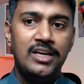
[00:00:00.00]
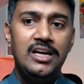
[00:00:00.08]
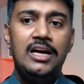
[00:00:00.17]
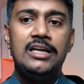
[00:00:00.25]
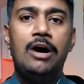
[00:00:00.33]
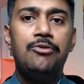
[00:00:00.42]

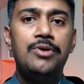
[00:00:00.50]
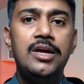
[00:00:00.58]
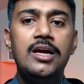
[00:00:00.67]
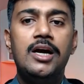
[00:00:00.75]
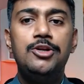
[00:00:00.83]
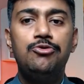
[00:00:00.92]
Now
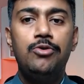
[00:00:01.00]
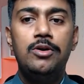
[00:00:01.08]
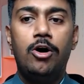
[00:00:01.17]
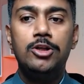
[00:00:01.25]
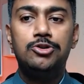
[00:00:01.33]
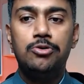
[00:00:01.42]
here you will
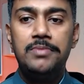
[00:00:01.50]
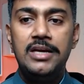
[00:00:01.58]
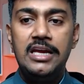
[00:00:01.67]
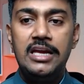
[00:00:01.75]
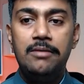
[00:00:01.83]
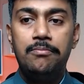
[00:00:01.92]
also
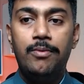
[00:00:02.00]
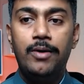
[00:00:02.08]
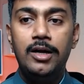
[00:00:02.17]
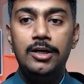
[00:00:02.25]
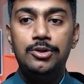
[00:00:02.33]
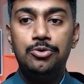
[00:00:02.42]
be
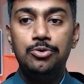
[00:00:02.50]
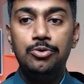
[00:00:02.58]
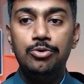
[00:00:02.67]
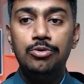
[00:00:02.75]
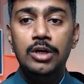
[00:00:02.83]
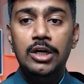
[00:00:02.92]
able
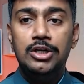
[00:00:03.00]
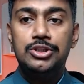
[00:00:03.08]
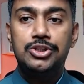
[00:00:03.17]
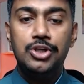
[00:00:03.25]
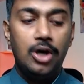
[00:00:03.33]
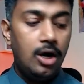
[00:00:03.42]
to
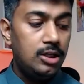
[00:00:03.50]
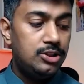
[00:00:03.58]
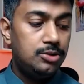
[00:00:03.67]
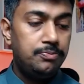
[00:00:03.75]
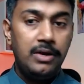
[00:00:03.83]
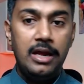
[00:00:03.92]
search
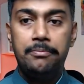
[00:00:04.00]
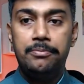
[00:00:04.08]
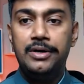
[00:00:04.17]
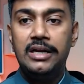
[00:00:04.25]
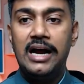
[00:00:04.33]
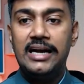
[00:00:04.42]

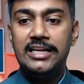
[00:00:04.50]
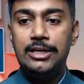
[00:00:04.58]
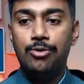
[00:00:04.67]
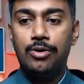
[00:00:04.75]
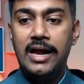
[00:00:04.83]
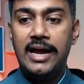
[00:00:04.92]
regarding your
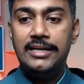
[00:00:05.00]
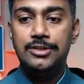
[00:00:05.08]
clients.